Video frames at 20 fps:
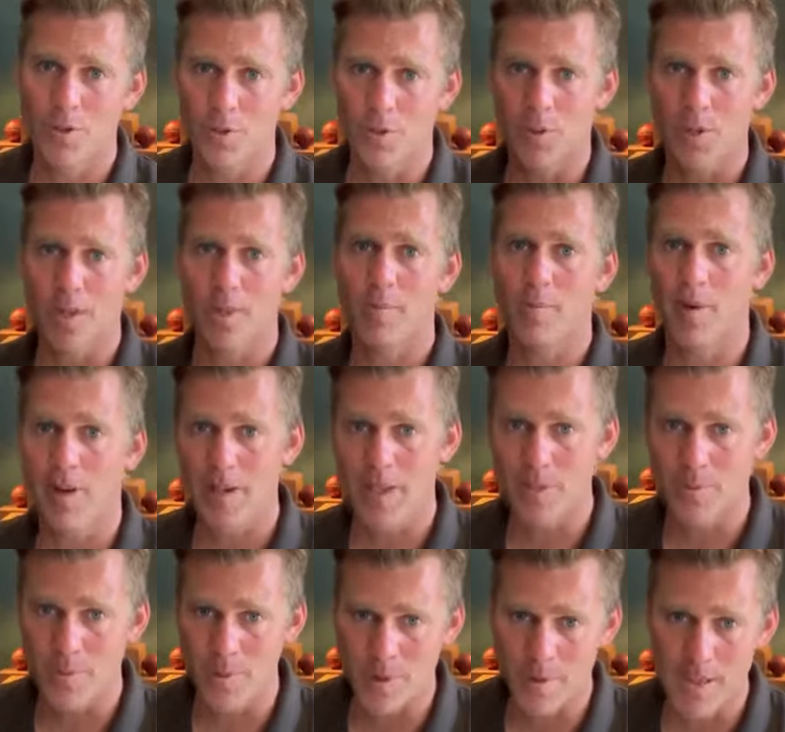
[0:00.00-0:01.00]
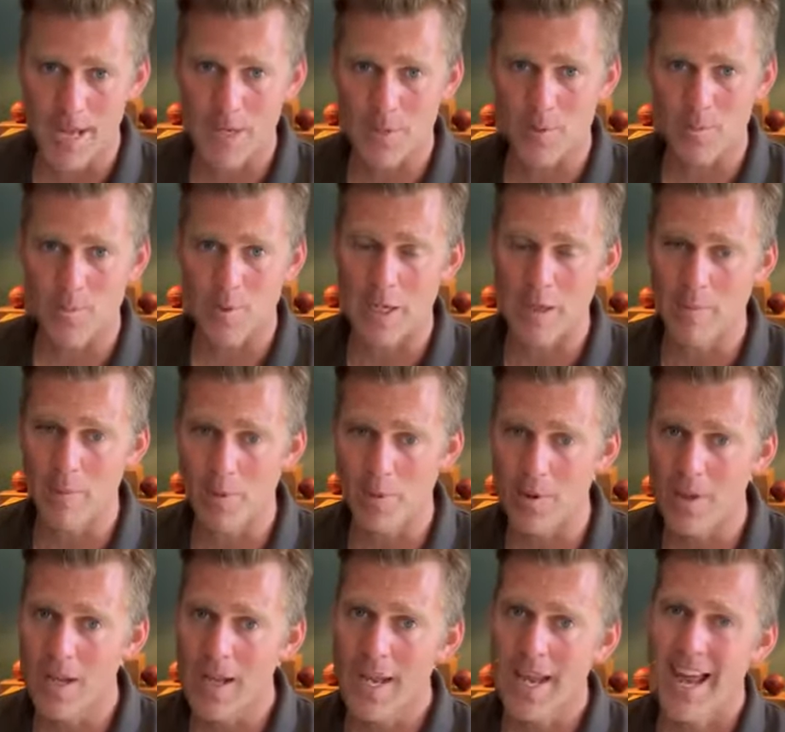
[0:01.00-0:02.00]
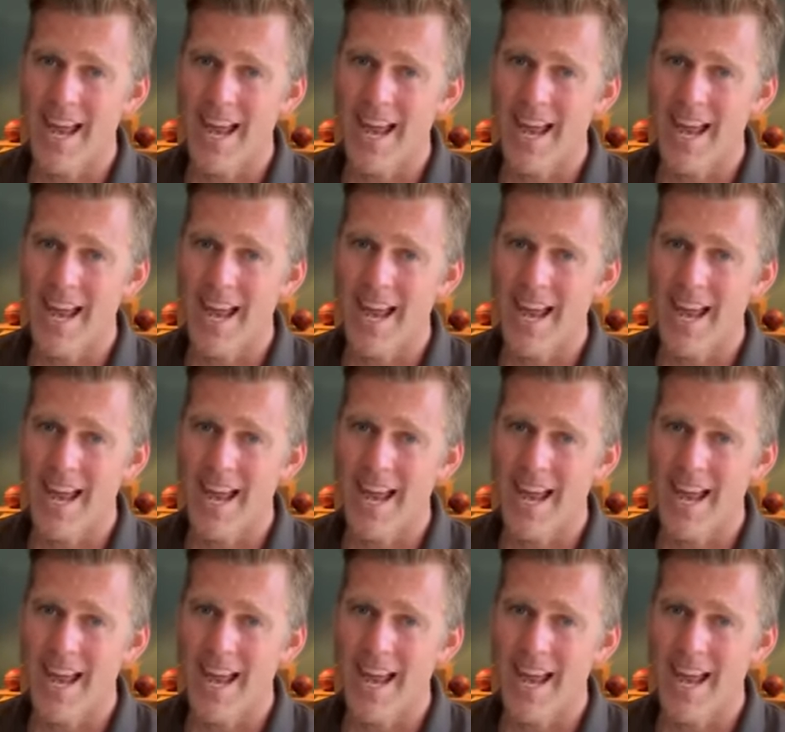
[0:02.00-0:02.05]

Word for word: to another place with 1,000 people,